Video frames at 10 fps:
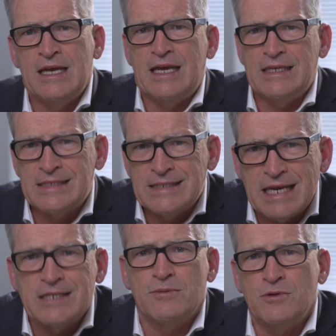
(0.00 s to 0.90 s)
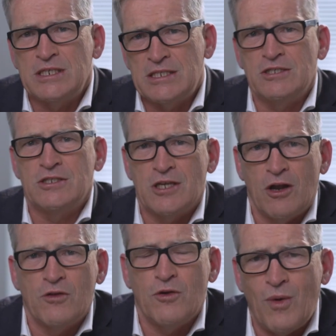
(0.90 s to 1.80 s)
and sensible decisions
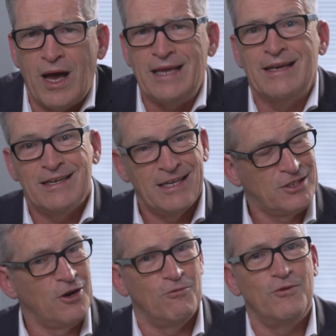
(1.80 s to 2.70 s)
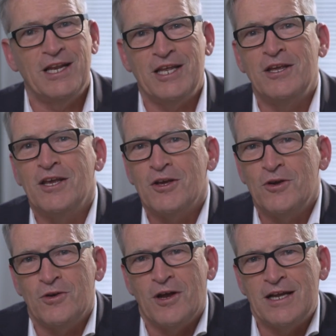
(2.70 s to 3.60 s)
along the way is a really
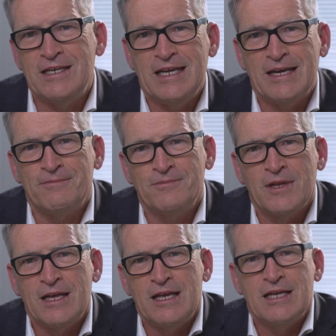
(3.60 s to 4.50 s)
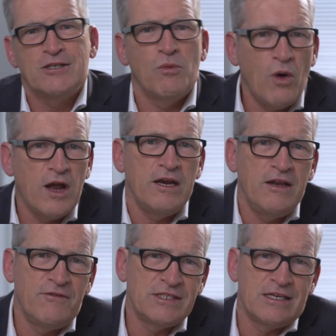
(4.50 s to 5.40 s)
good idea. So why don't
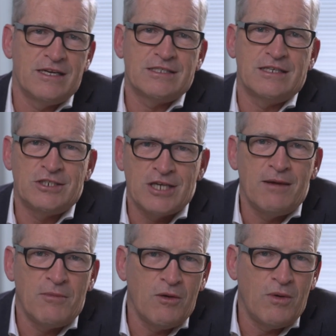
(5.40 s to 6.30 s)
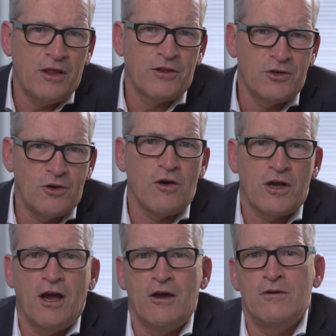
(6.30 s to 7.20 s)
you visit us at
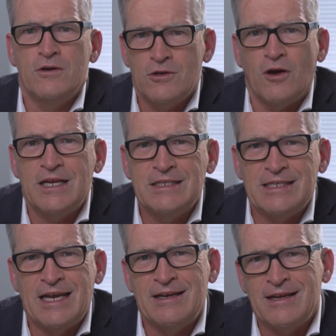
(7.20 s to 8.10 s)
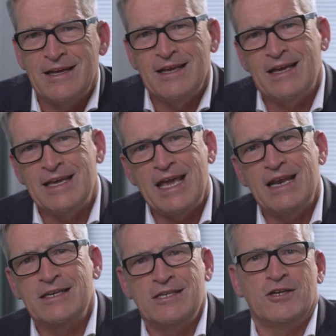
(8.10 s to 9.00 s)
jmiwealth.co.nz and get
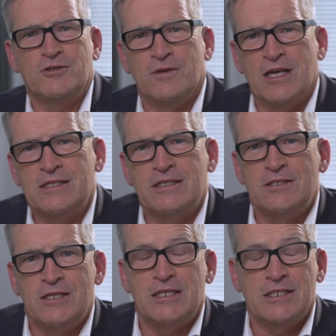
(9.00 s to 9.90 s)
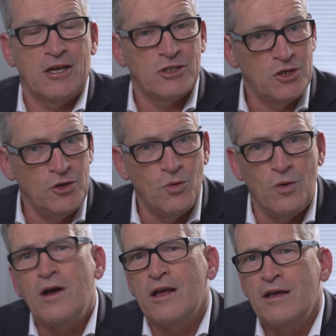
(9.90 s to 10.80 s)
in touch with us to discuss
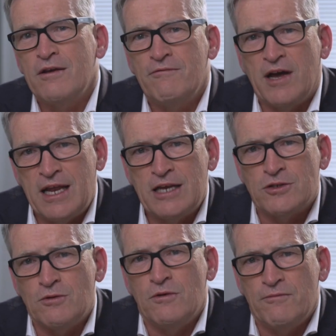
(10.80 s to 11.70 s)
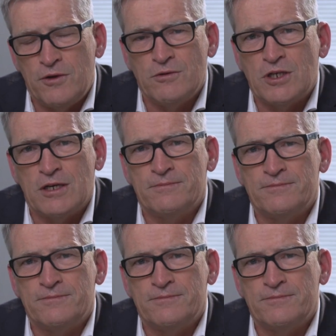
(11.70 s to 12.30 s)
your financial future.